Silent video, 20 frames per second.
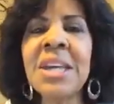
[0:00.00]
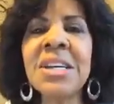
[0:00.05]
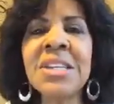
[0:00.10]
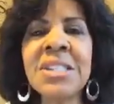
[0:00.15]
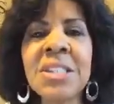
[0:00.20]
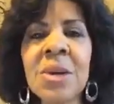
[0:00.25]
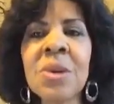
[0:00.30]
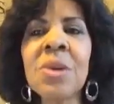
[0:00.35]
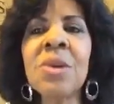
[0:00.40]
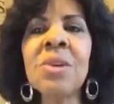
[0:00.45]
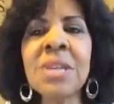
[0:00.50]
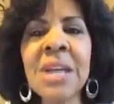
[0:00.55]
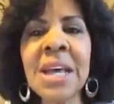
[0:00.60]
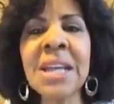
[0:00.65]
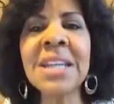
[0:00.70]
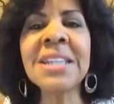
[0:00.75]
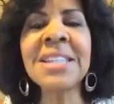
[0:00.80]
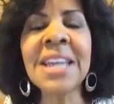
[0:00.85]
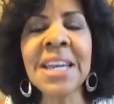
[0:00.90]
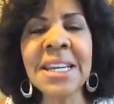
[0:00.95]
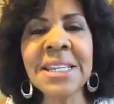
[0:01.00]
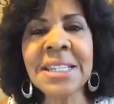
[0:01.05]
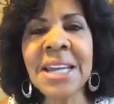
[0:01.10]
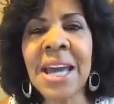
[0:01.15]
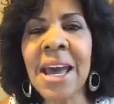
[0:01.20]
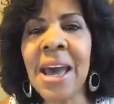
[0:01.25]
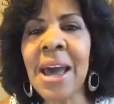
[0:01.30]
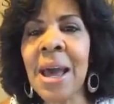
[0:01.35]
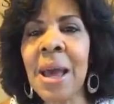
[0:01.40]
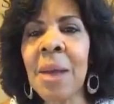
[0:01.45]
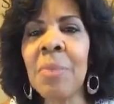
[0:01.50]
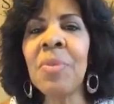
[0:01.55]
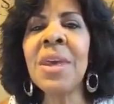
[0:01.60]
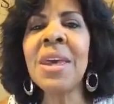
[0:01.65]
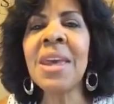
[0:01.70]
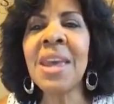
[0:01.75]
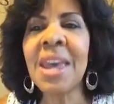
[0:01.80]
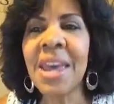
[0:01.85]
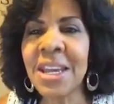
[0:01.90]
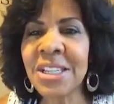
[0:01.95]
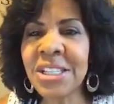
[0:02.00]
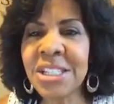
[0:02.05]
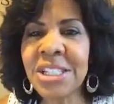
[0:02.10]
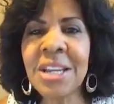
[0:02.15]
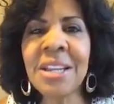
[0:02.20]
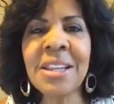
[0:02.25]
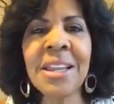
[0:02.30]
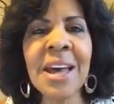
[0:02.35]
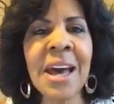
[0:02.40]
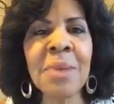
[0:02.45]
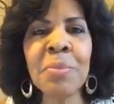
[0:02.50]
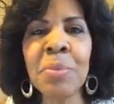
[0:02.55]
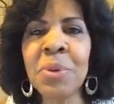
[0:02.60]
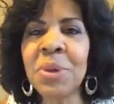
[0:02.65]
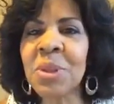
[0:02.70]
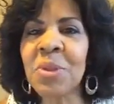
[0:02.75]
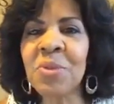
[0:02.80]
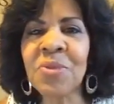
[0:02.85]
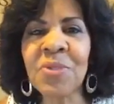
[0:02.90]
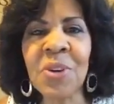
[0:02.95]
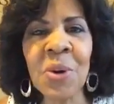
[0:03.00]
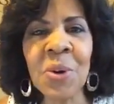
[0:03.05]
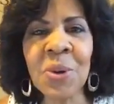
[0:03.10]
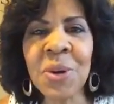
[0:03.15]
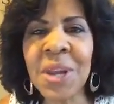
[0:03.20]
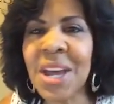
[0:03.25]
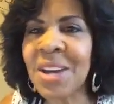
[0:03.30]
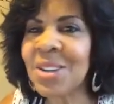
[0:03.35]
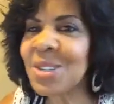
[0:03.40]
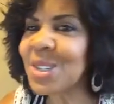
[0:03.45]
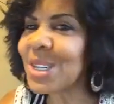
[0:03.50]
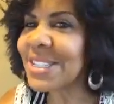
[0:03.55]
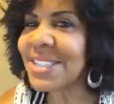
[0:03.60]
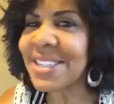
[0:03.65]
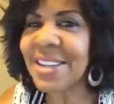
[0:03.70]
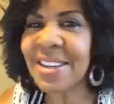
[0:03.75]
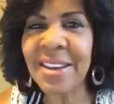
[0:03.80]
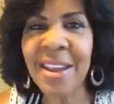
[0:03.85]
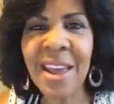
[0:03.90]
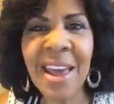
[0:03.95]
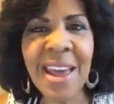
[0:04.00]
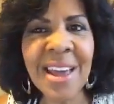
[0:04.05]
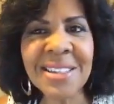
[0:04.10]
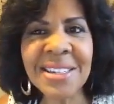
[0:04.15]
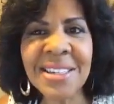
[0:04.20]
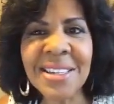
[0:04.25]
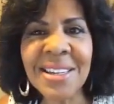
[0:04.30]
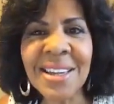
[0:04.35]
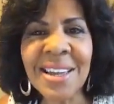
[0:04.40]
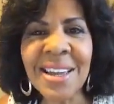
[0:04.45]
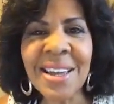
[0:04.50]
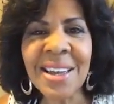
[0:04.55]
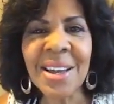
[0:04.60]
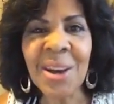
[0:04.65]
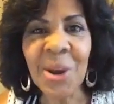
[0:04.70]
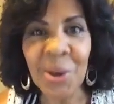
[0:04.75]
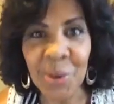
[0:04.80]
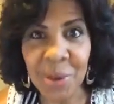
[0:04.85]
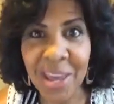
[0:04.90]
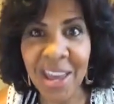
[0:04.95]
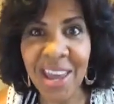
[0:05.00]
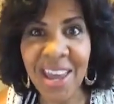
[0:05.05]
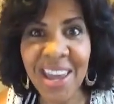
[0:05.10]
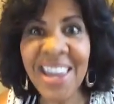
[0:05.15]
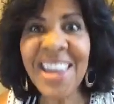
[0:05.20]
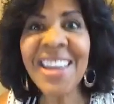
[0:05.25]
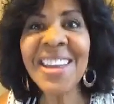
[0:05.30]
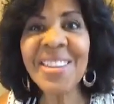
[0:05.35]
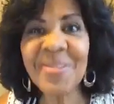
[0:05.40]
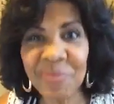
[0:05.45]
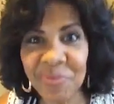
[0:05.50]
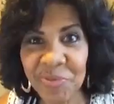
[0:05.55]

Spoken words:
So you got to take time and chill out, put the phone down, disconnect, okay?